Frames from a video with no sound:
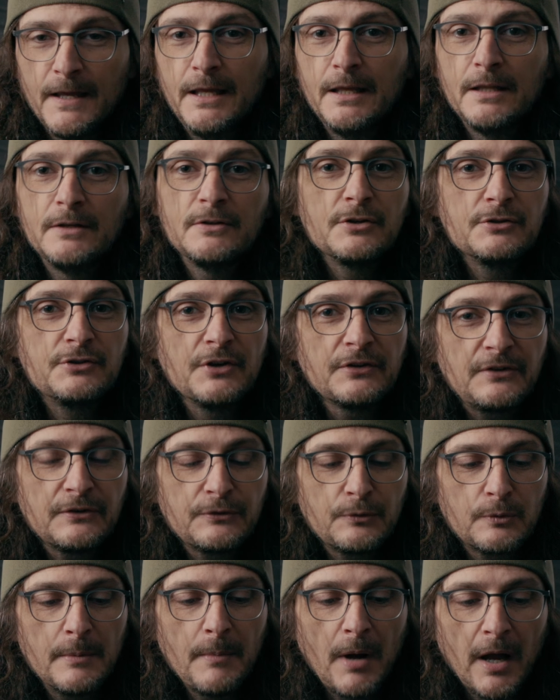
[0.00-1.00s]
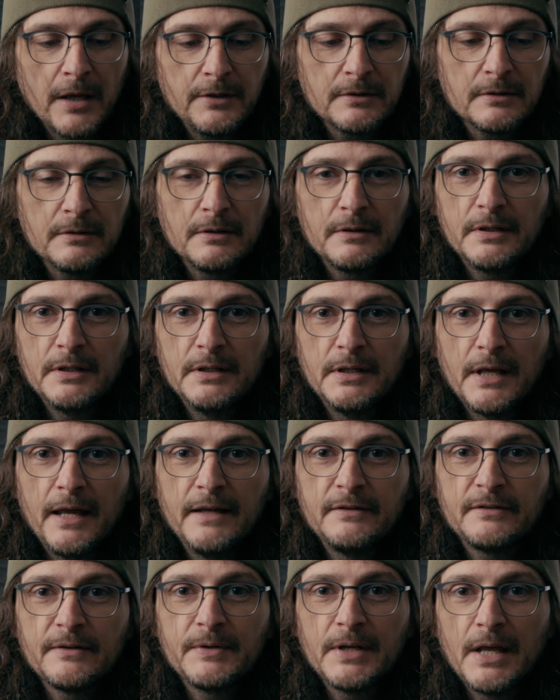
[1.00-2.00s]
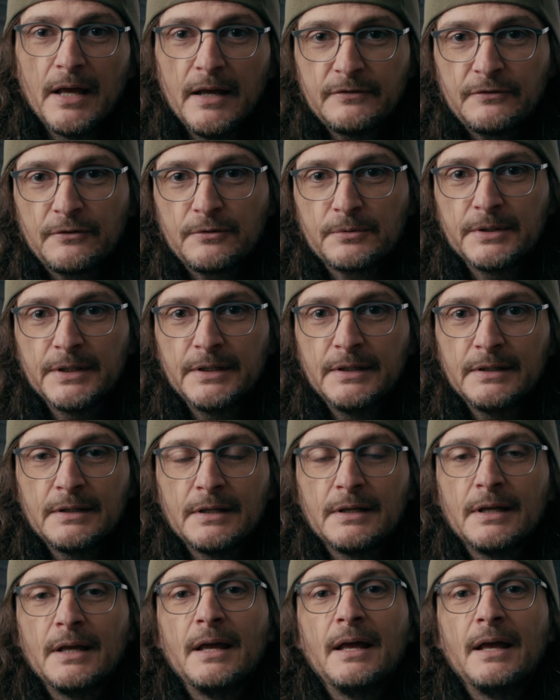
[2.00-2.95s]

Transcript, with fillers: And just as a reminder, the A7S III